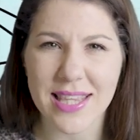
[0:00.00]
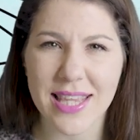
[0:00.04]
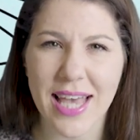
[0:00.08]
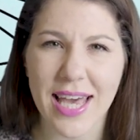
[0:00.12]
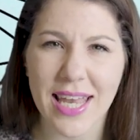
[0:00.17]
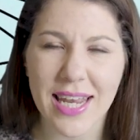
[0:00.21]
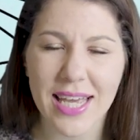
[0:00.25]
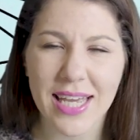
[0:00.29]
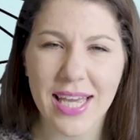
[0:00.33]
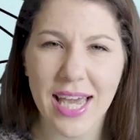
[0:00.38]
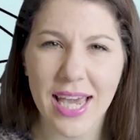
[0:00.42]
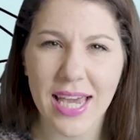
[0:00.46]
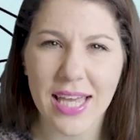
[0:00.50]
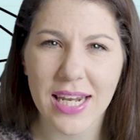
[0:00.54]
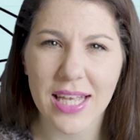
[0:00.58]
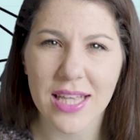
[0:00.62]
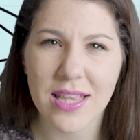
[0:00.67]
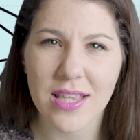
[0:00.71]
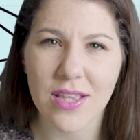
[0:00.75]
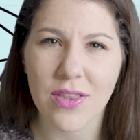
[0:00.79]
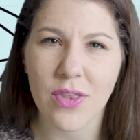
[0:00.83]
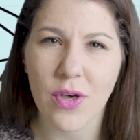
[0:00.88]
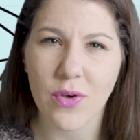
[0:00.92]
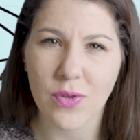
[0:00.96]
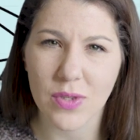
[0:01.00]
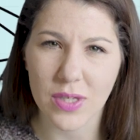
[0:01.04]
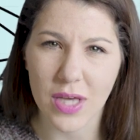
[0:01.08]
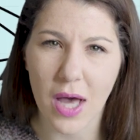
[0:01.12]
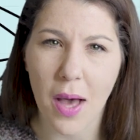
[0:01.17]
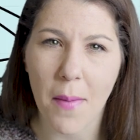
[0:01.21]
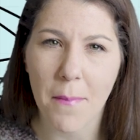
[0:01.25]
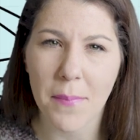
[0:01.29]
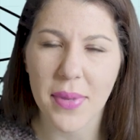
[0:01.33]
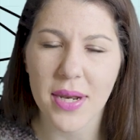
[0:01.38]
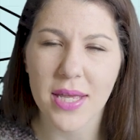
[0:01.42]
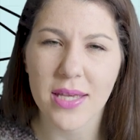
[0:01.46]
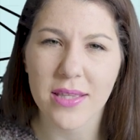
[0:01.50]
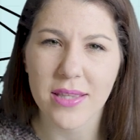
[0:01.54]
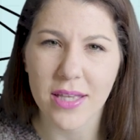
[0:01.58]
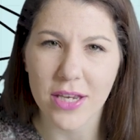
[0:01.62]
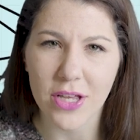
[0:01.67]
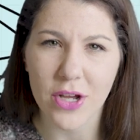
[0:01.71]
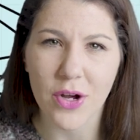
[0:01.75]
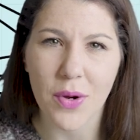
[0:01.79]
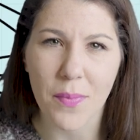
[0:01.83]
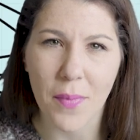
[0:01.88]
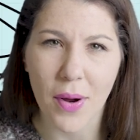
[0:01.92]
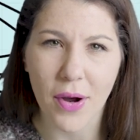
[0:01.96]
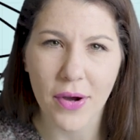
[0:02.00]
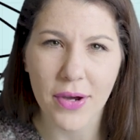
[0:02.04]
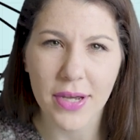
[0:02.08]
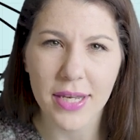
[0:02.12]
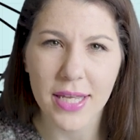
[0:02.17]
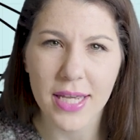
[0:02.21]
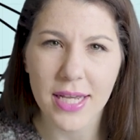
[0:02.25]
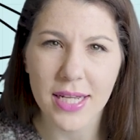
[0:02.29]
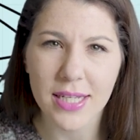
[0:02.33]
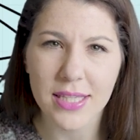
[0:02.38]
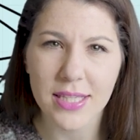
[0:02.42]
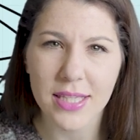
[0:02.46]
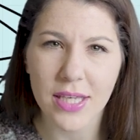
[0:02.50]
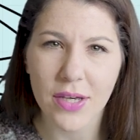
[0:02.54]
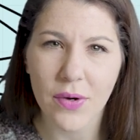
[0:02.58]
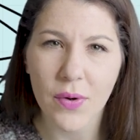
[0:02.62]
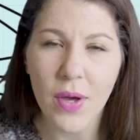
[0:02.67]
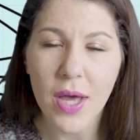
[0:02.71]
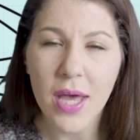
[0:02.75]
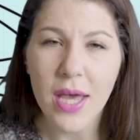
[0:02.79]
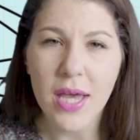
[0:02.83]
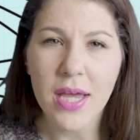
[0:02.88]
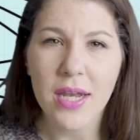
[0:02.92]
dedicated to those companies that you're marketing to,